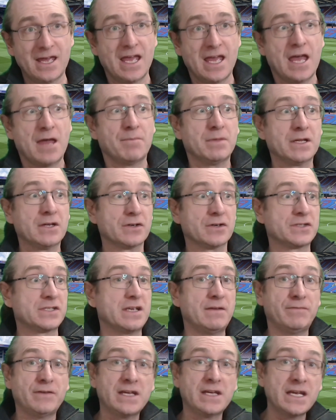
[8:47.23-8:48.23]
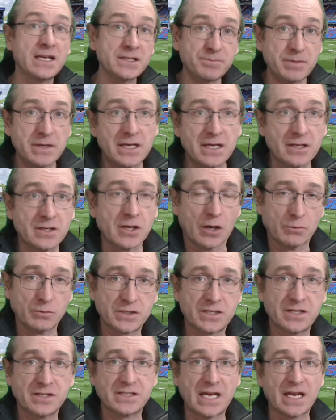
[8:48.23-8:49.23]
Because if he is being
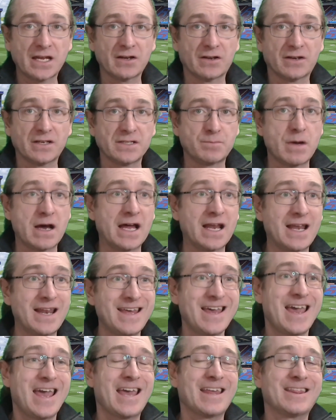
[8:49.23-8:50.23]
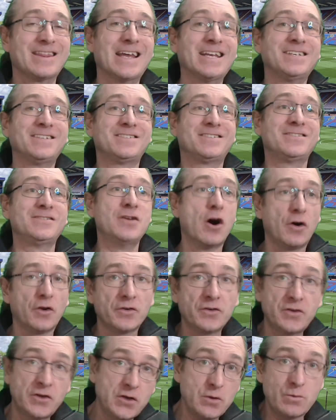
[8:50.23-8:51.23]
coached to take on his man, then he's
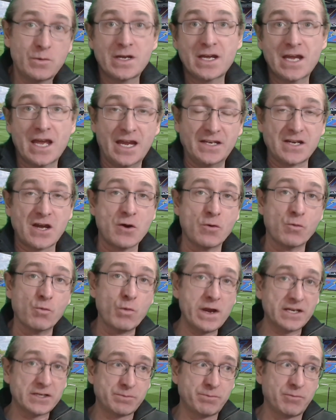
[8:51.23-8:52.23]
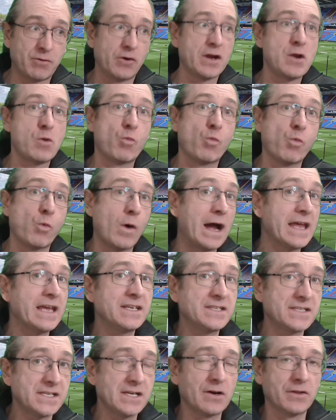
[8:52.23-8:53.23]
not doing it. At which point, why
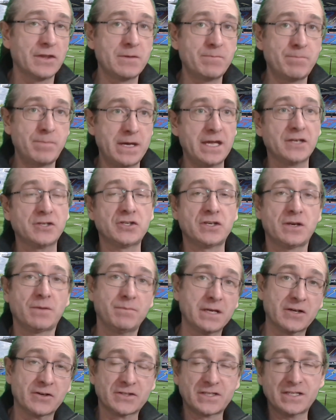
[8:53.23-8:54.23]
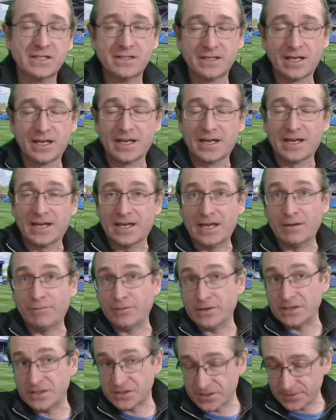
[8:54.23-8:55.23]
is he on the pitch? Because if
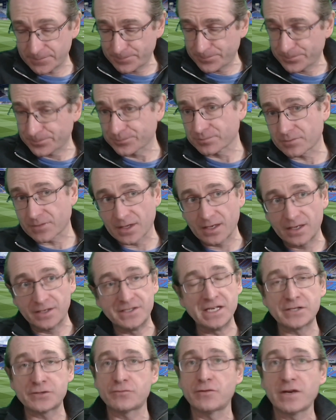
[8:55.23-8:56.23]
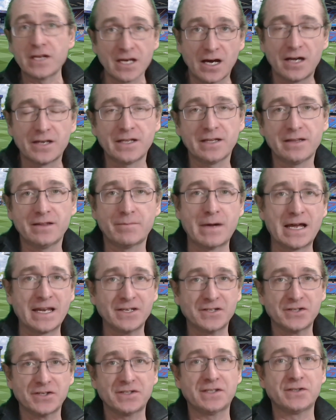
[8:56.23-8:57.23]
he's disregarding the
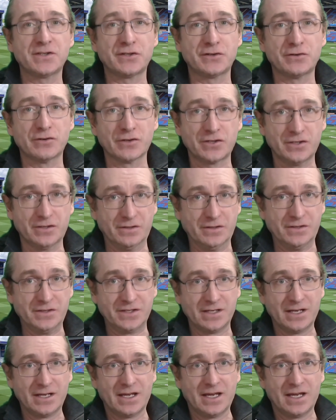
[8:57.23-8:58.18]
manager's instructions.